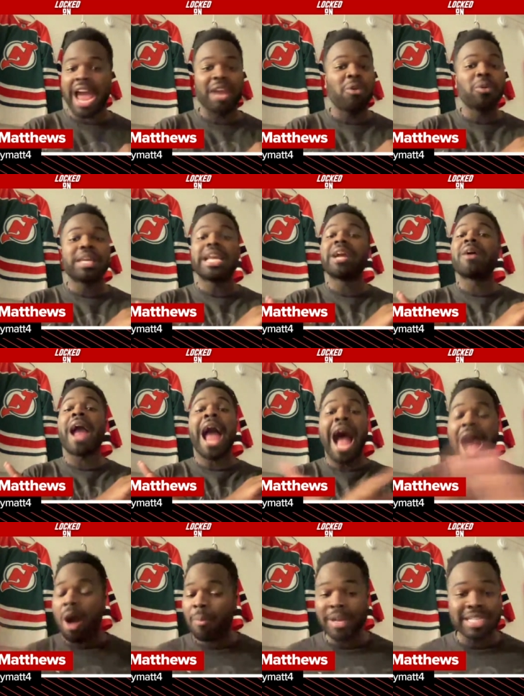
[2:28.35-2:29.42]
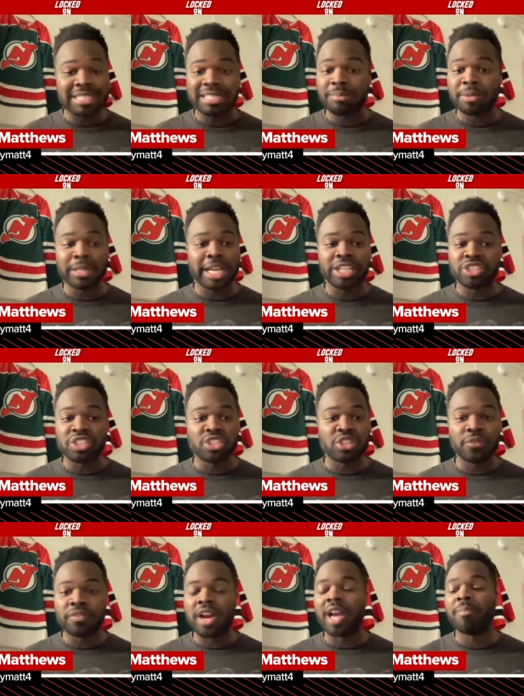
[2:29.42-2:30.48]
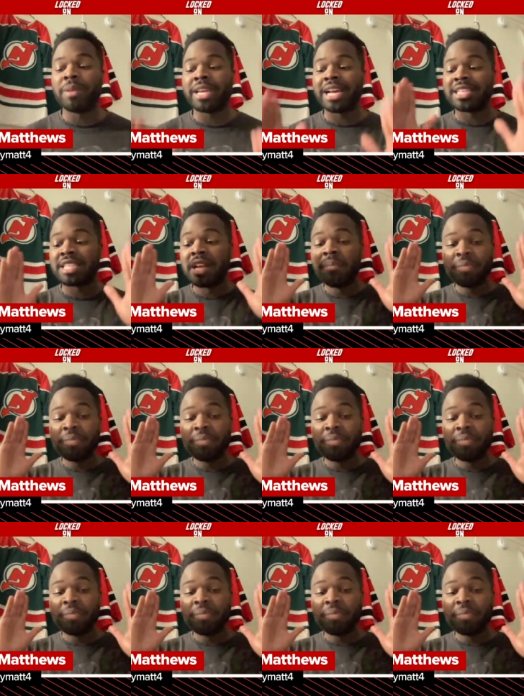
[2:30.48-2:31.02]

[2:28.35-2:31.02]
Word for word: I don't care how many simulations you've done, because